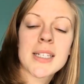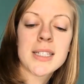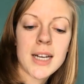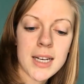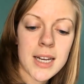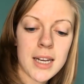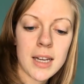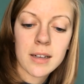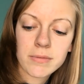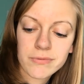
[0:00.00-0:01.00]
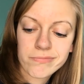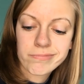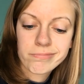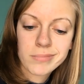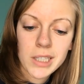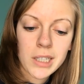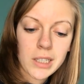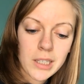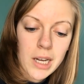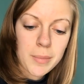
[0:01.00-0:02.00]
to studying.
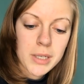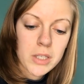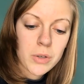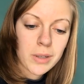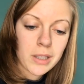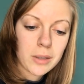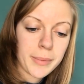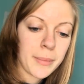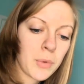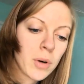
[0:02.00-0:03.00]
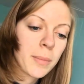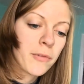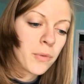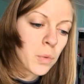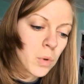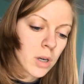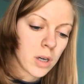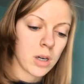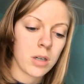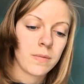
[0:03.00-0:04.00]
I'm gonna do a little bit more
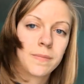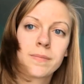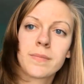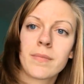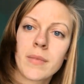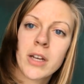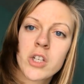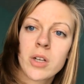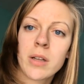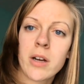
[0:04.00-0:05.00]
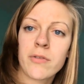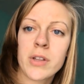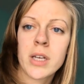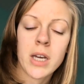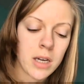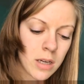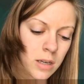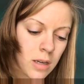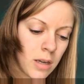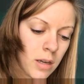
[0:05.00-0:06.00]
before I chill out for the day.
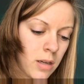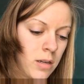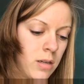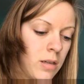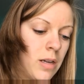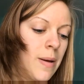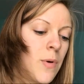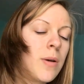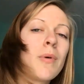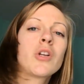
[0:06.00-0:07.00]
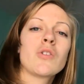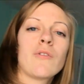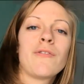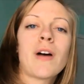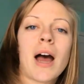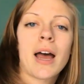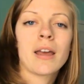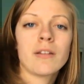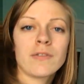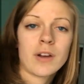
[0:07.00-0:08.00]
I'm on module
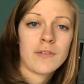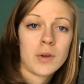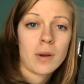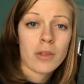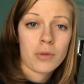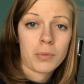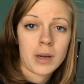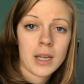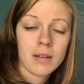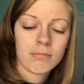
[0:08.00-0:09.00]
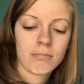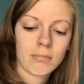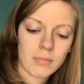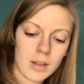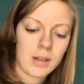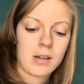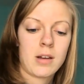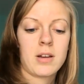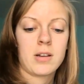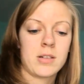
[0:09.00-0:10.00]
five of unit three.
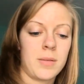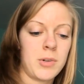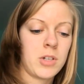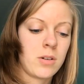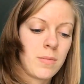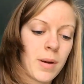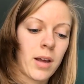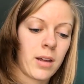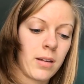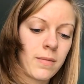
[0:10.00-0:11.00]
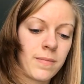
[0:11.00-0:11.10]
So let me show you my